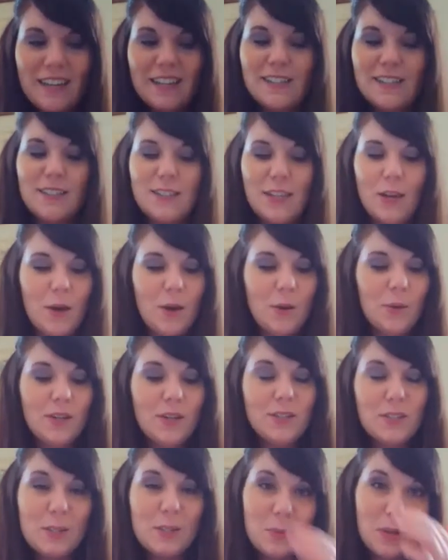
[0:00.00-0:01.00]
so,
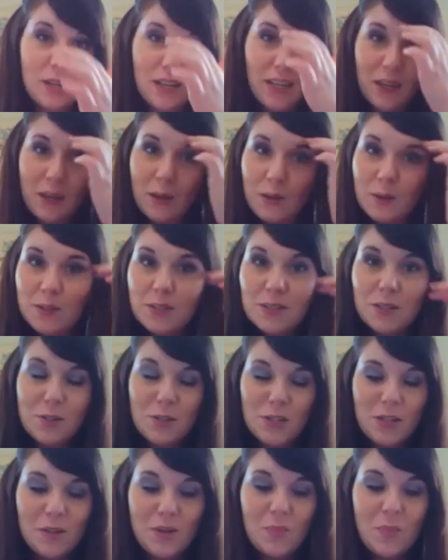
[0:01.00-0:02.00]
super cute. So,
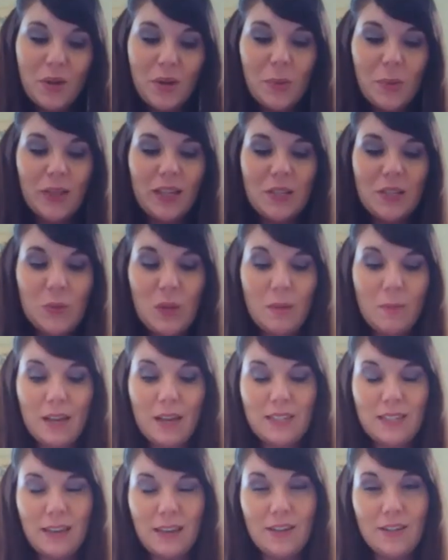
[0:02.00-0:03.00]
she wrote me a really sweet
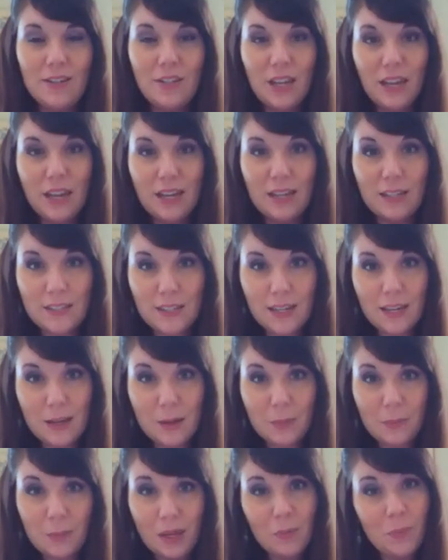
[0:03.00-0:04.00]
message. And,
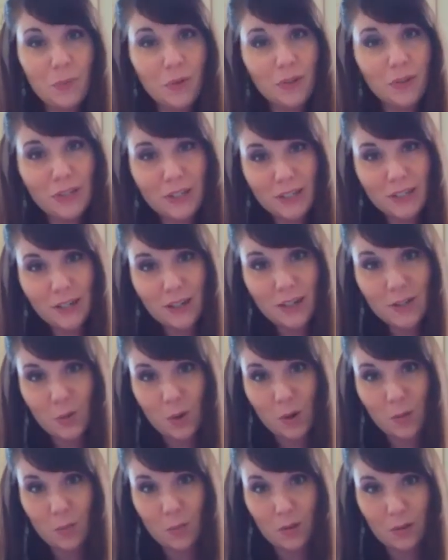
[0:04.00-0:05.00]
um, April, you're
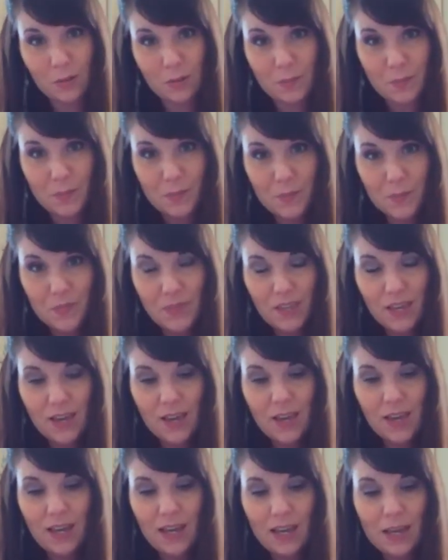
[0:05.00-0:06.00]
adorable.
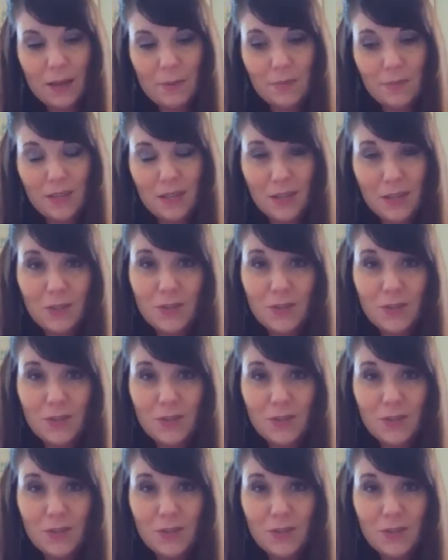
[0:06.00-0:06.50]
Um, thank you